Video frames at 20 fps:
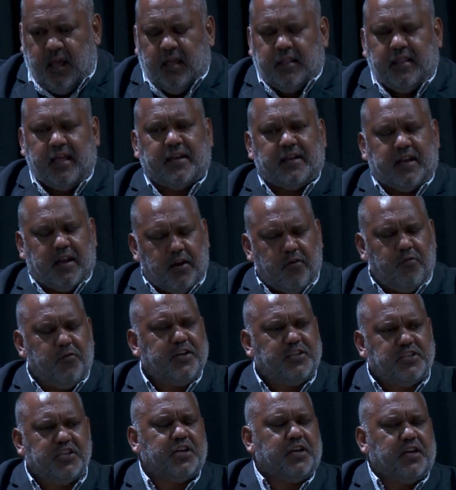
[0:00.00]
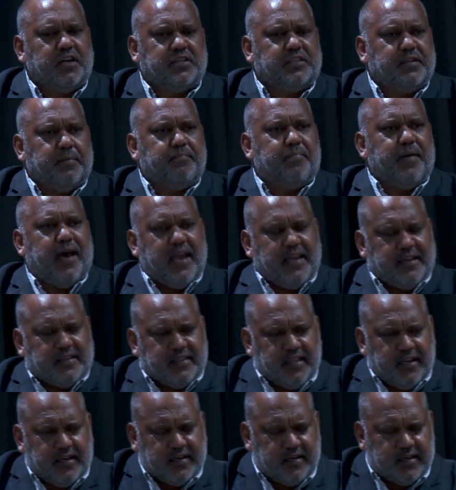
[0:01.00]
that original debate
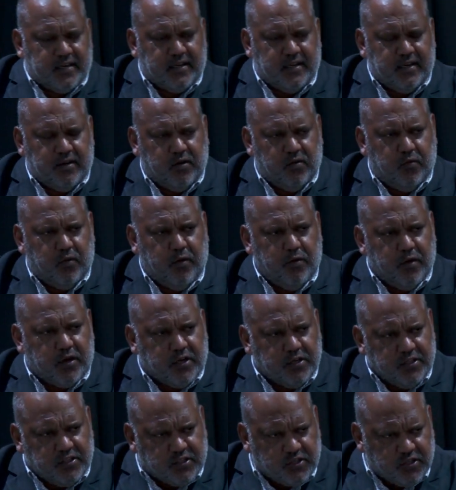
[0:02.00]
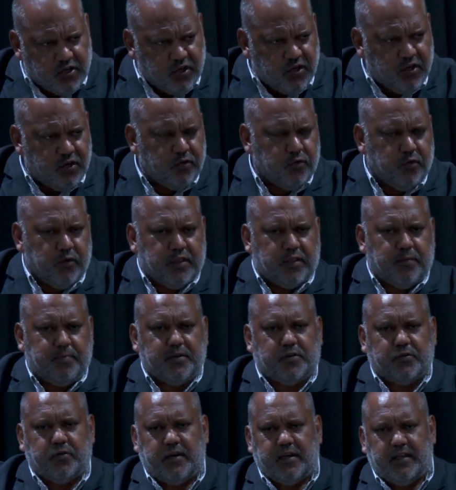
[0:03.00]
that we were concerned with
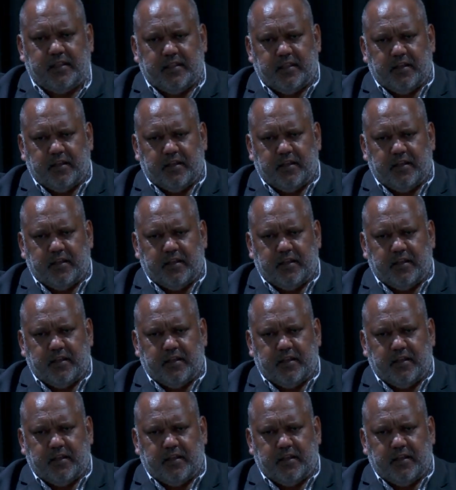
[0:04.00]
between